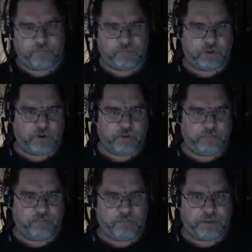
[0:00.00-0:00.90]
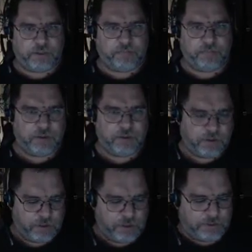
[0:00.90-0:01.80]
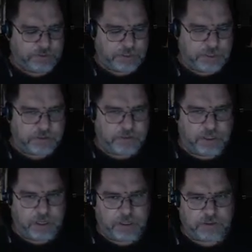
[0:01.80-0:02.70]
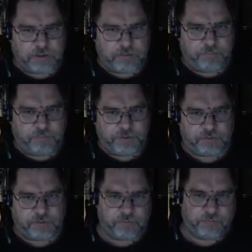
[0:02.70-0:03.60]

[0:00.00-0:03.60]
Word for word: Sorry, being dumb. Set at pistol.